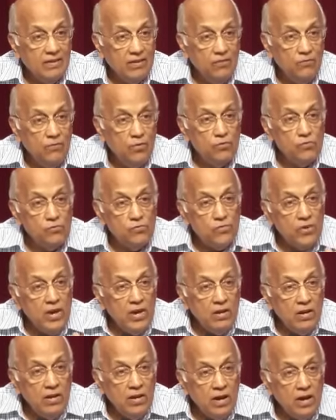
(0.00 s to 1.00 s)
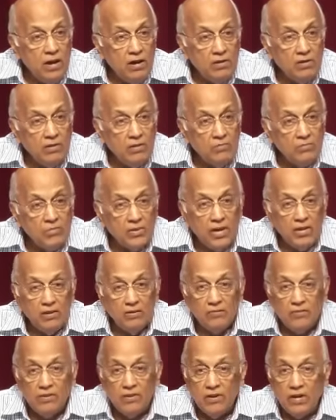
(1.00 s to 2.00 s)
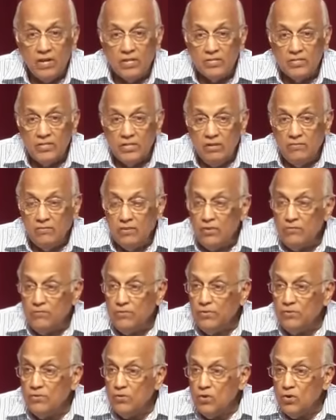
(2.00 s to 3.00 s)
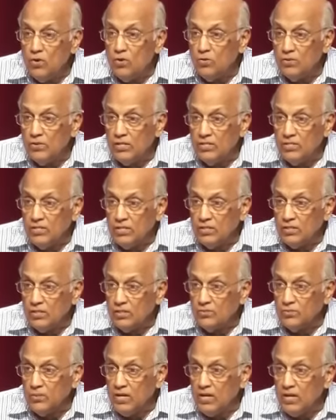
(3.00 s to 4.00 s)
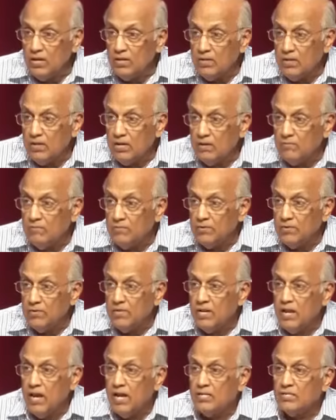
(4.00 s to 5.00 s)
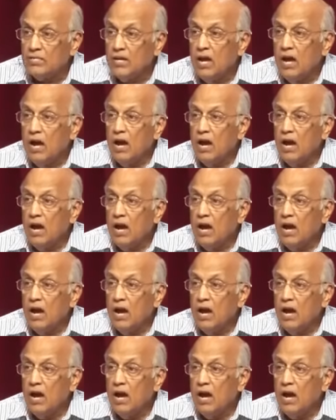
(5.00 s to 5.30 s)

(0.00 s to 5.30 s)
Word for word: If you really are in the bride of Christ, even if you know that Jesus will not come for the next